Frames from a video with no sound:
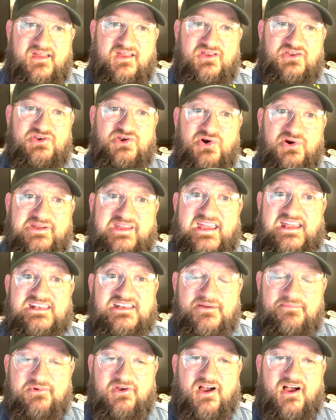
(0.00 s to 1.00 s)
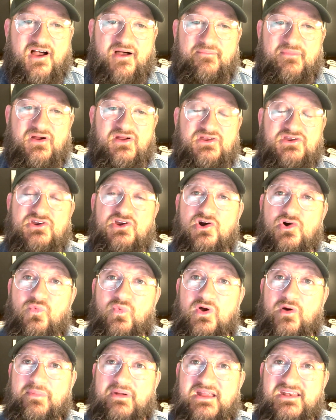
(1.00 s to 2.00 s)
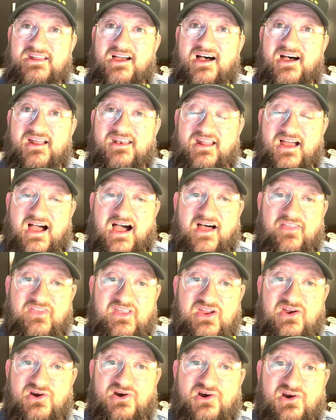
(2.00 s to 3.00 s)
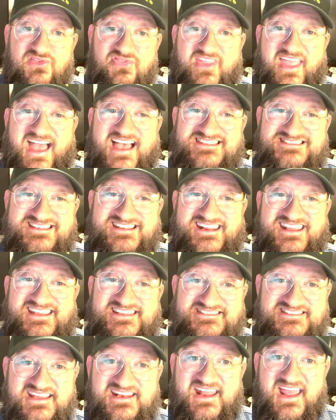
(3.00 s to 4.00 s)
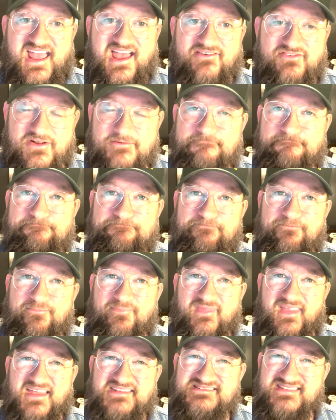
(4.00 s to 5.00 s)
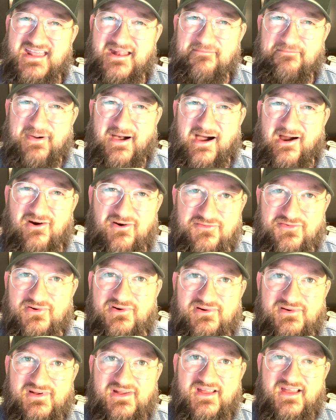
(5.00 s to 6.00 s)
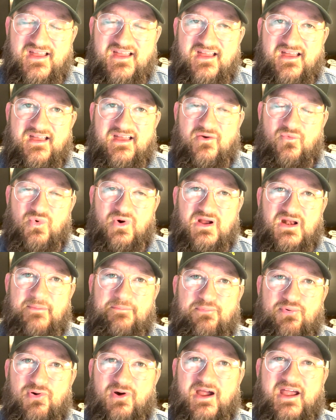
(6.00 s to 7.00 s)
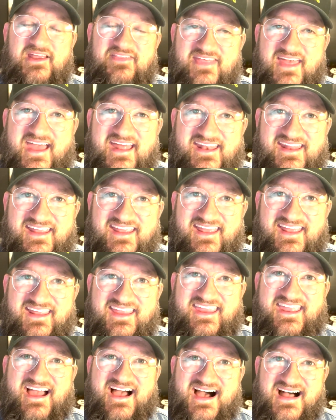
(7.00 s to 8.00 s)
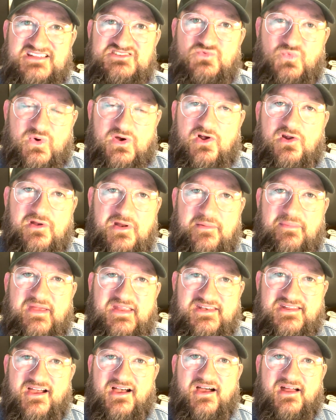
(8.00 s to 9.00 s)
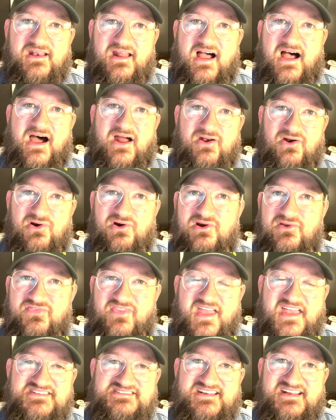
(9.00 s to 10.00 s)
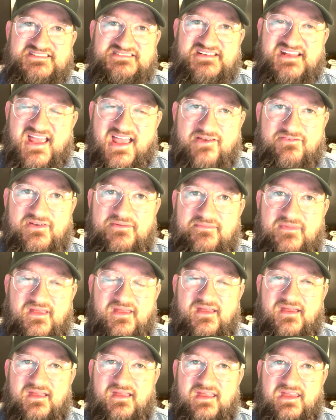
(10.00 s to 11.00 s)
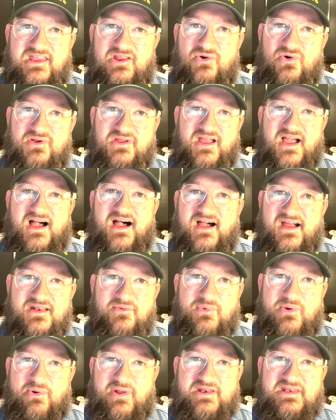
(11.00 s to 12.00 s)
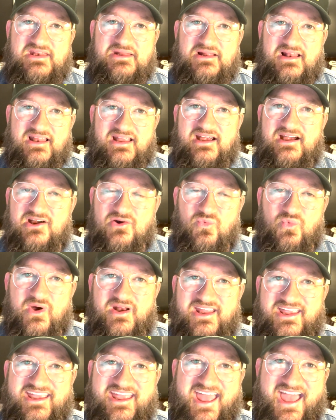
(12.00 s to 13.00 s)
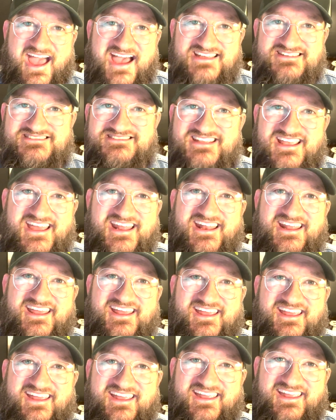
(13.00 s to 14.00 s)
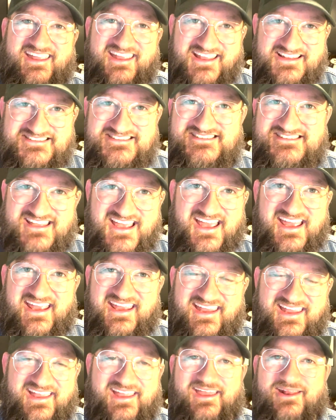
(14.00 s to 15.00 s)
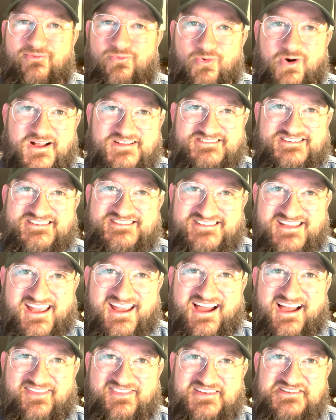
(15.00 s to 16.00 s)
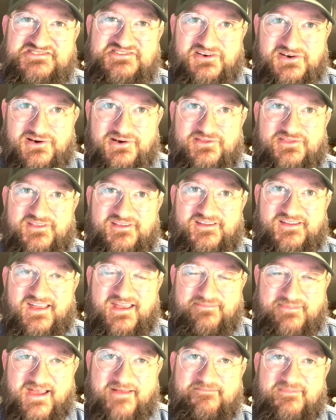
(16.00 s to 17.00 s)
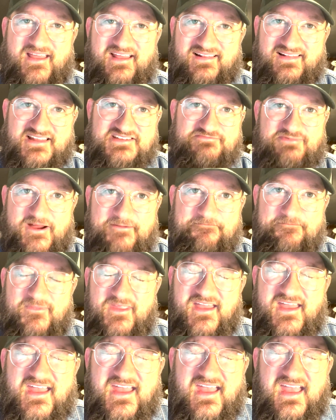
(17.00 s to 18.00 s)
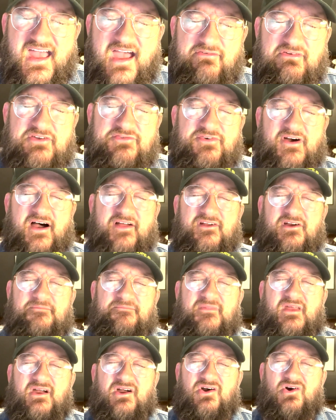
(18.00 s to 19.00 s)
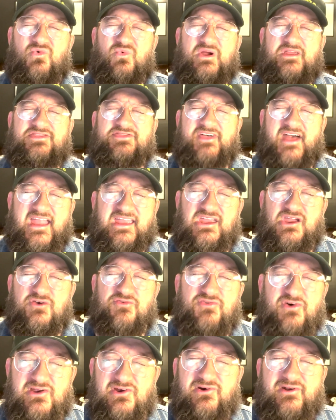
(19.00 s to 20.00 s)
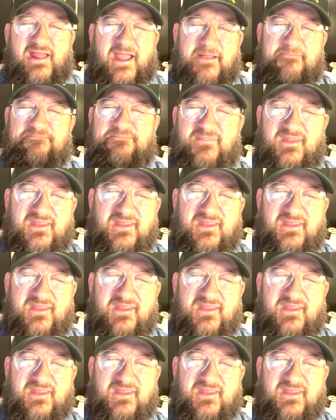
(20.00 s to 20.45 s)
Your kingdom come, your will be done on the earth as it is in heaven. Isn't that powerful? We're going to pray that God's will to be done on earth as it is in heaven. You know, God, we want to declare what he has said, is saying, and wants to say on this earth. Amen. Let's pray. Heavenly Father, we thank you for your name.